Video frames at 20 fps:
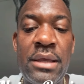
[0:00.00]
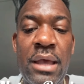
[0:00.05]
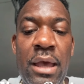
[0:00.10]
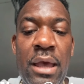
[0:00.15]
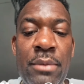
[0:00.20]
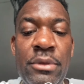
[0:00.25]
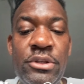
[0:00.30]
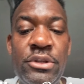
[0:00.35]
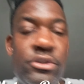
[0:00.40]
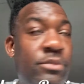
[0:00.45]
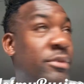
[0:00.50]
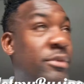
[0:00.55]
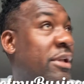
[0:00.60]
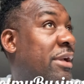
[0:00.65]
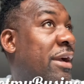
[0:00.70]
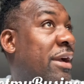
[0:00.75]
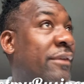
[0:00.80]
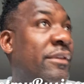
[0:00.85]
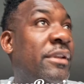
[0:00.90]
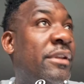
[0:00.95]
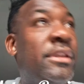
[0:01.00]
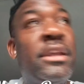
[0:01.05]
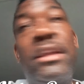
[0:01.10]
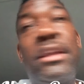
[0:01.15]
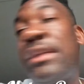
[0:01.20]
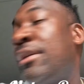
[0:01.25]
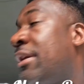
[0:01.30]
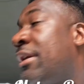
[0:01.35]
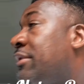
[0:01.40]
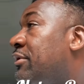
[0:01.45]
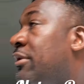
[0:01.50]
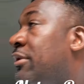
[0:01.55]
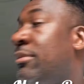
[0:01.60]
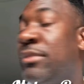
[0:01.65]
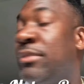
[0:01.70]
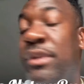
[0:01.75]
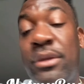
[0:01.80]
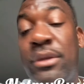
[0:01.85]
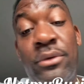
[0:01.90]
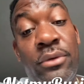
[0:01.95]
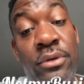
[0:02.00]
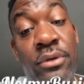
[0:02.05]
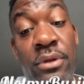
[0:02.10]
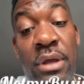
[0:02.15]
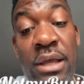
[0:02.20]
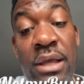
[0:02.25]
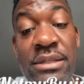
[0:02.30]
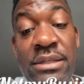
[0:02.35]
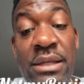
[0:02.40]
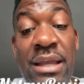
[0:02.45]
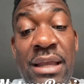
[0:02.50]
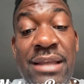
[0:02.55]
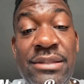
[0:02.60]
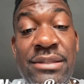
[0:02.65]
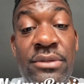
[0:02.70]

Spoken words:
I'm in Jamaica, I have to take care of something. You know, as you guys know